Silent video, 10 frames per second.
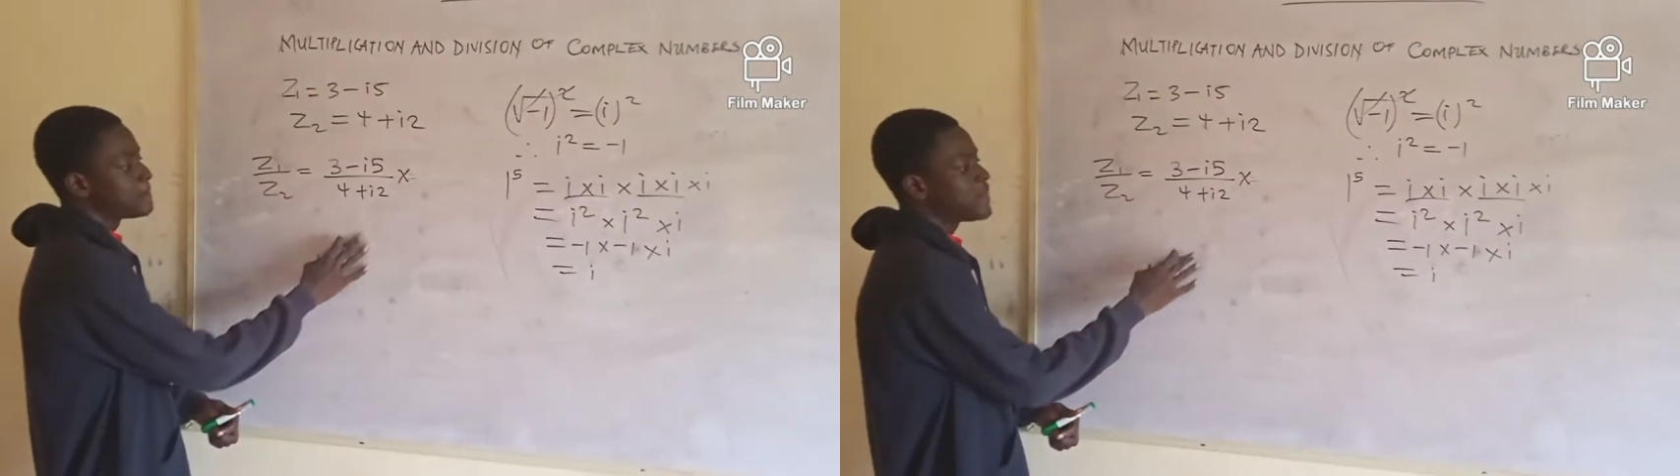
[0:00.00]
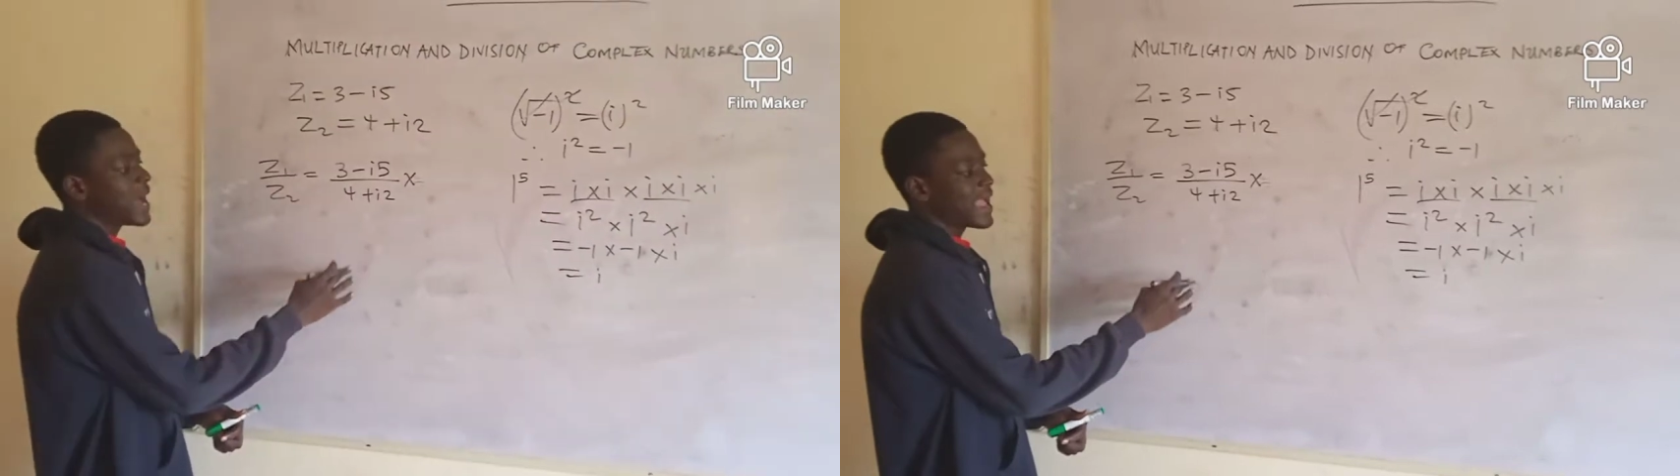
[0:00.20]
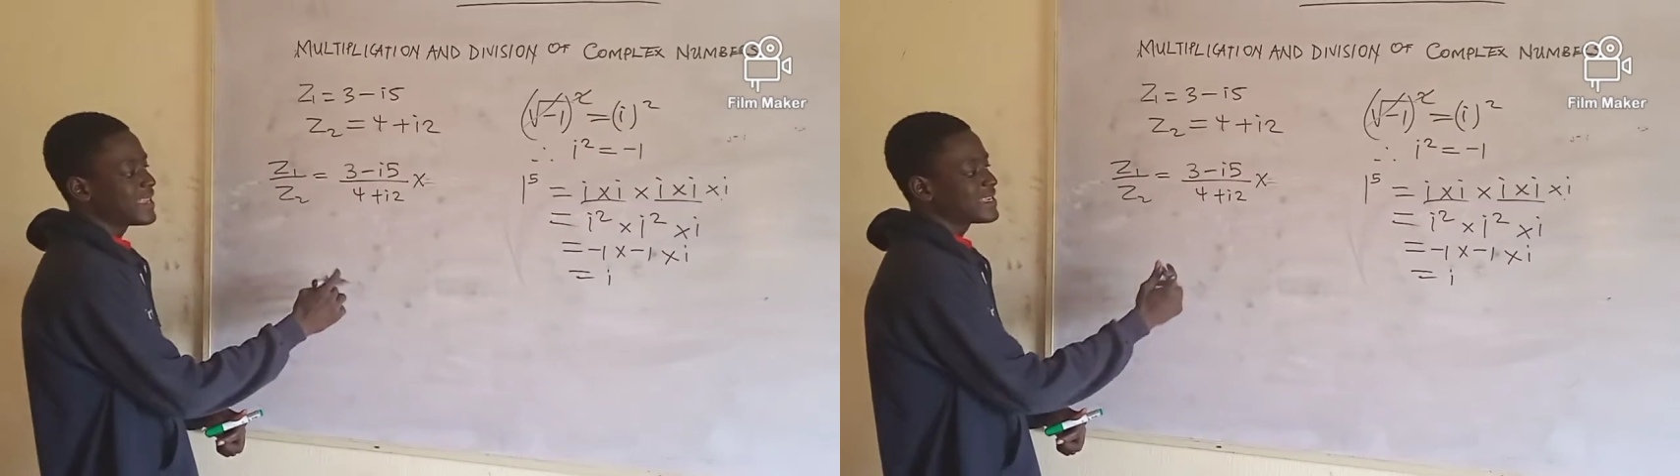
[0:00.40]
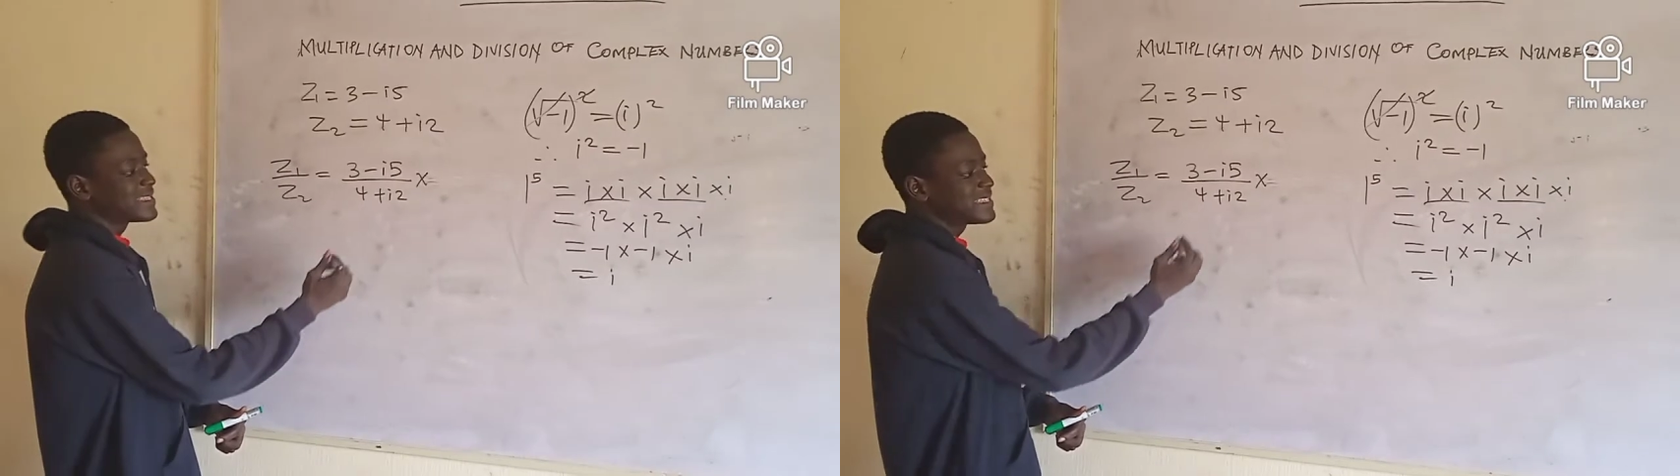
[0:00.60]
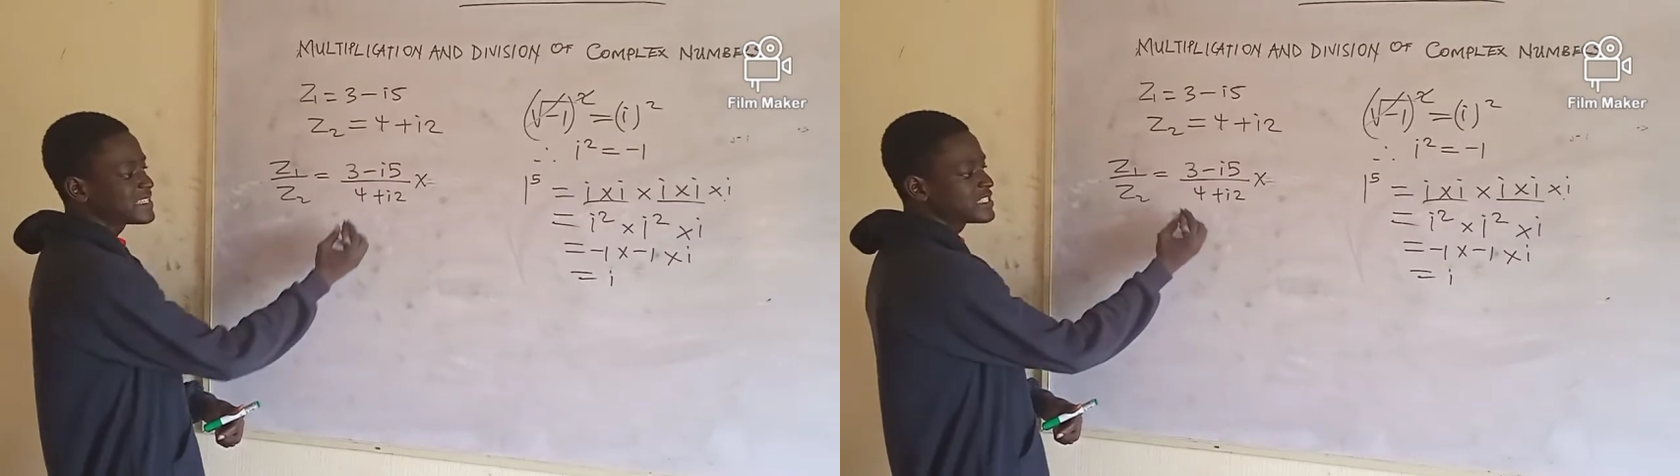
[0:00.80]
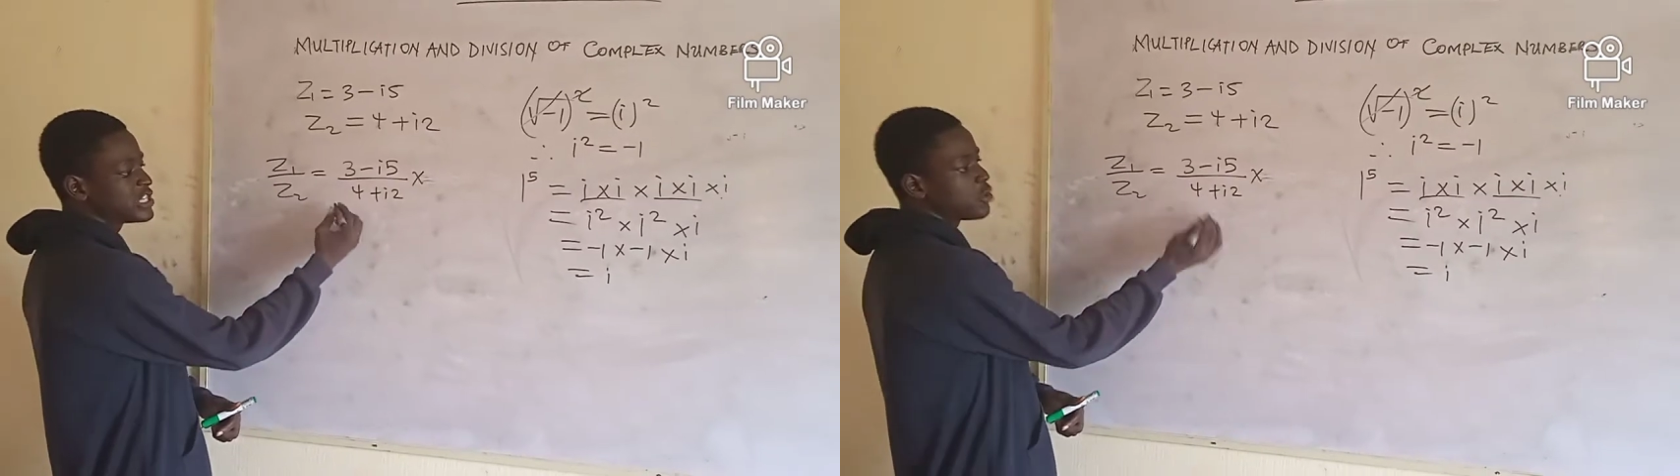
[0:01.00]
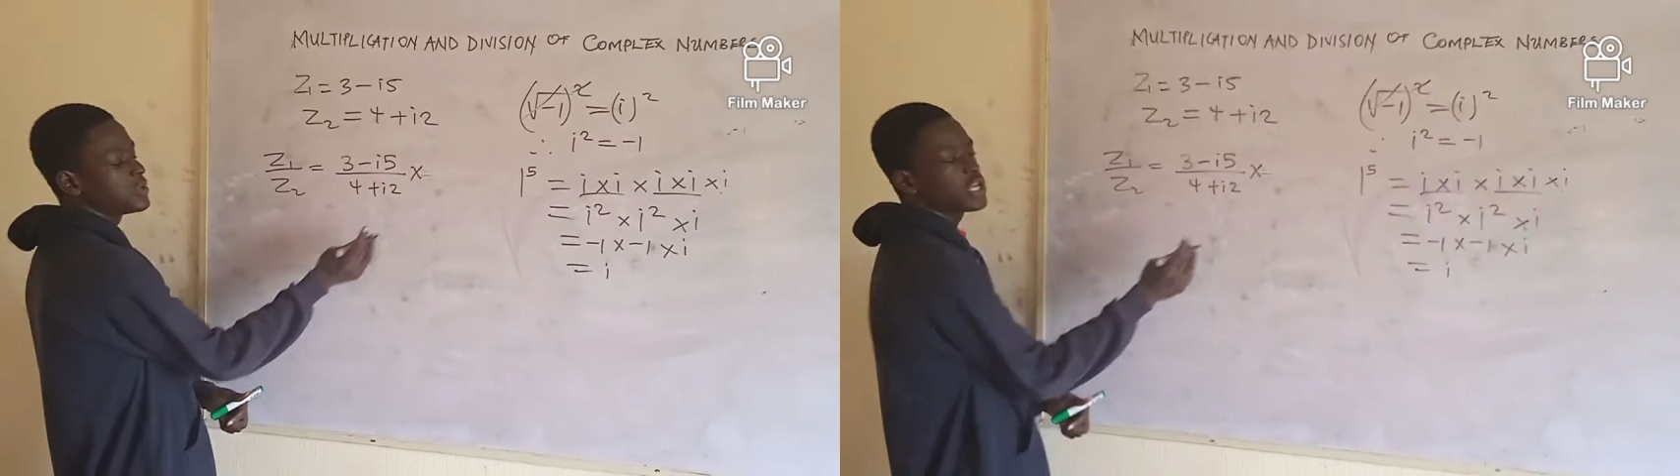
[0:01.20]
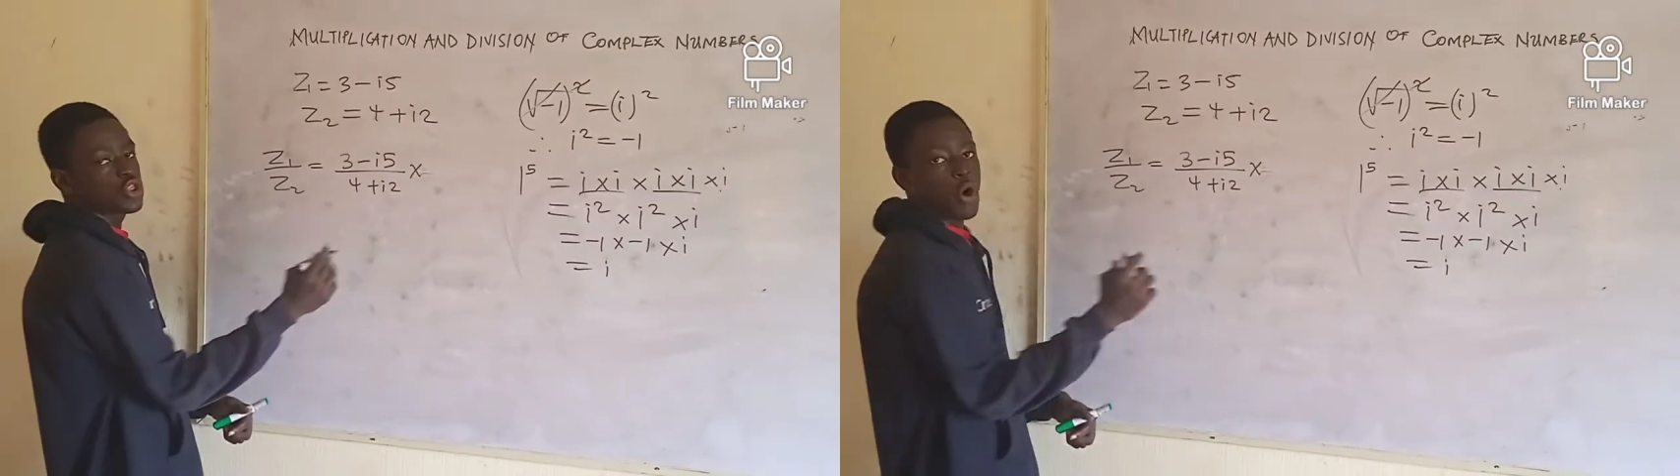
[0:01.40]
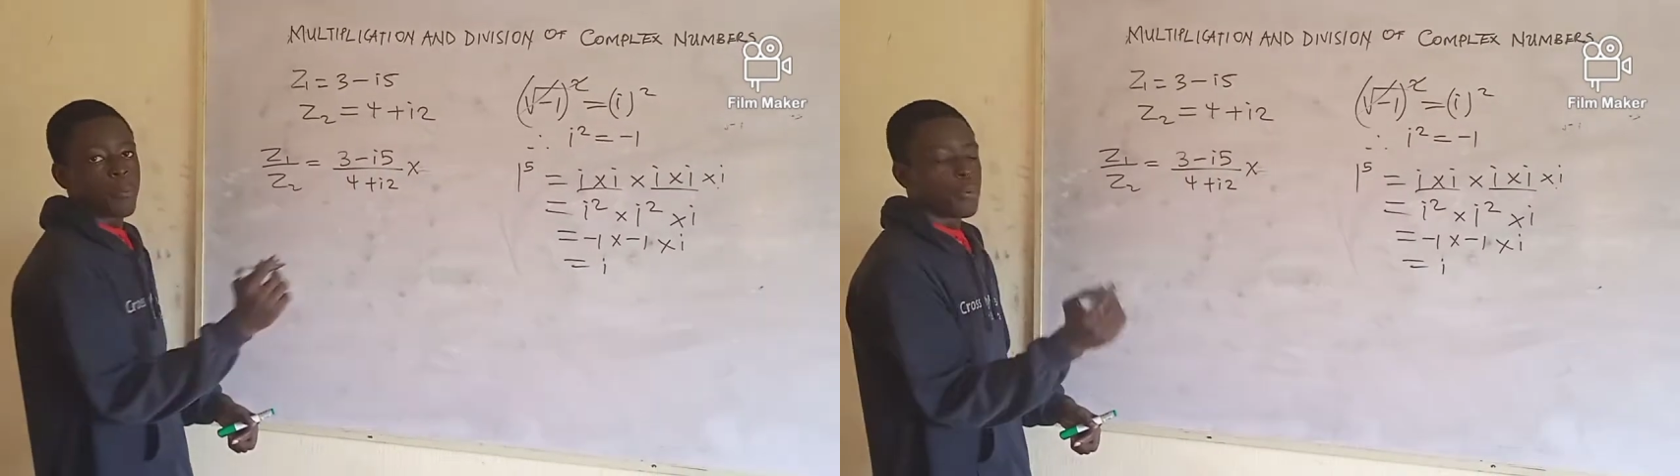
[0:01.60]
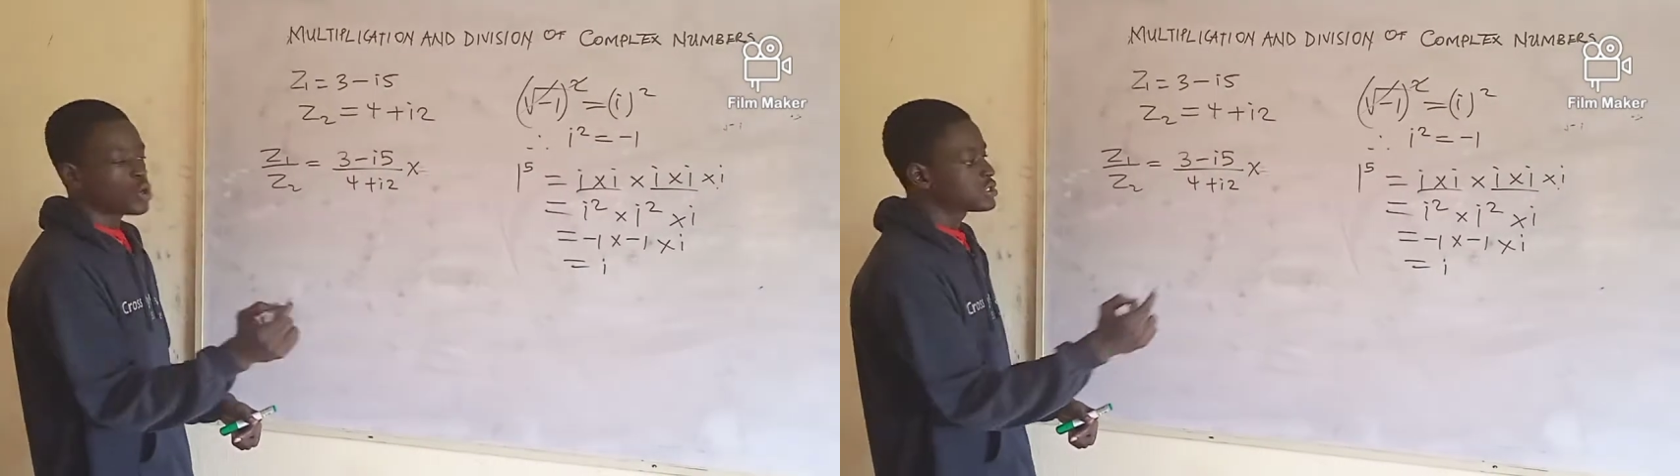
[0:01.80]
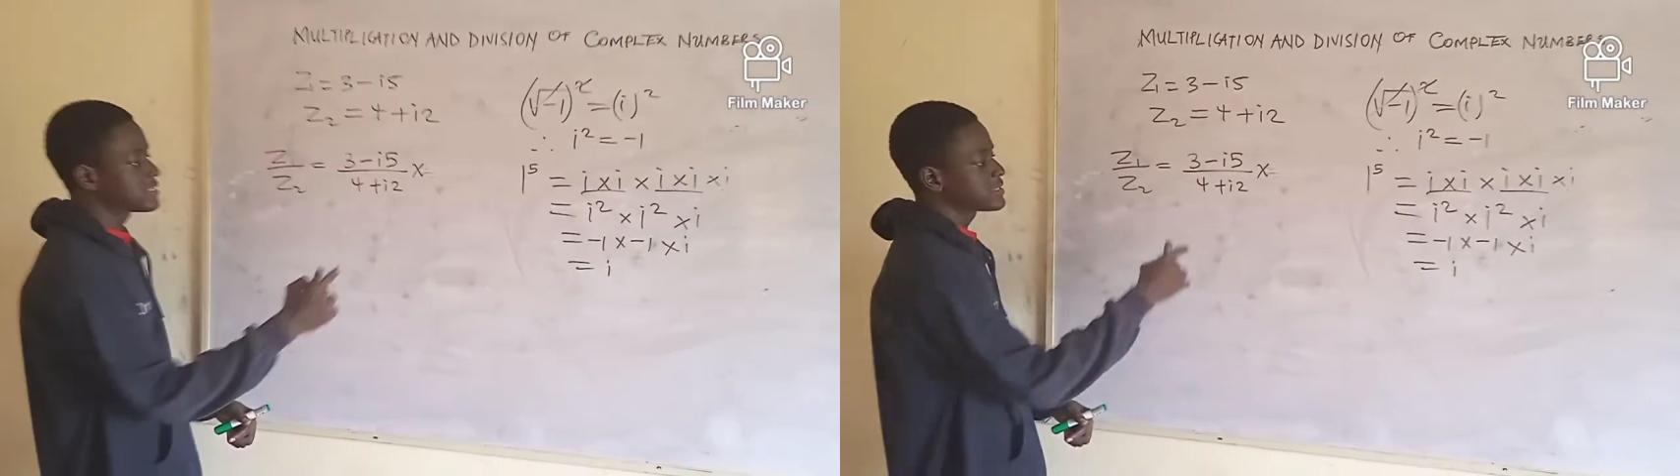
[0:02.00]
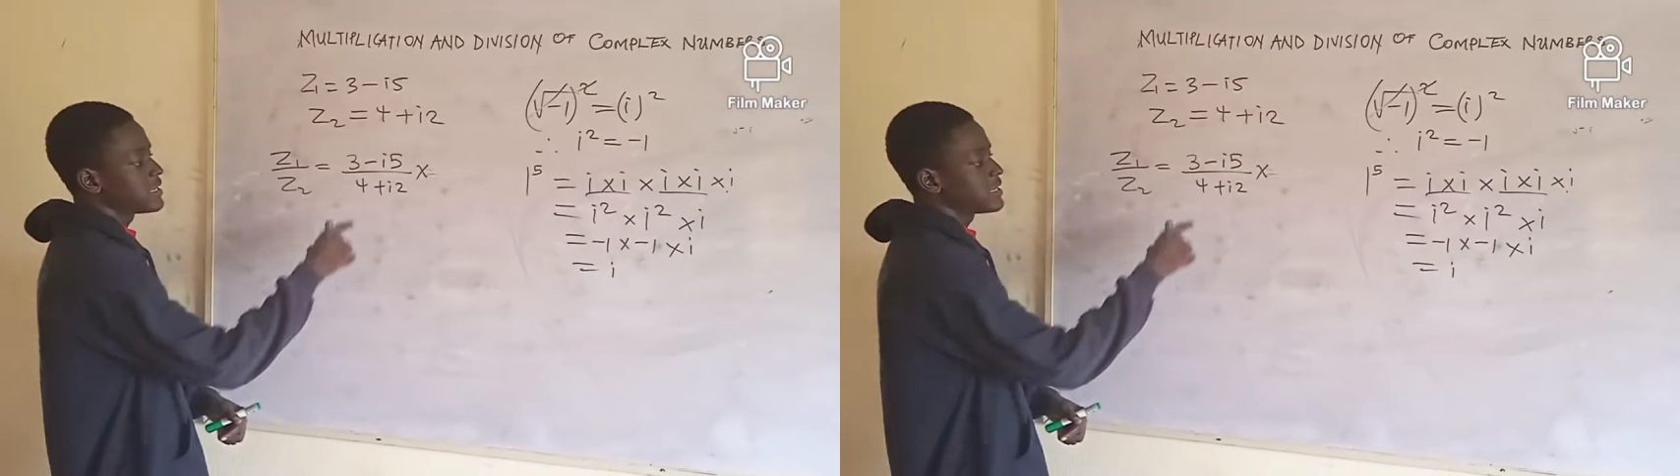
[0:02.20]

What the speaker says: by this denominator, but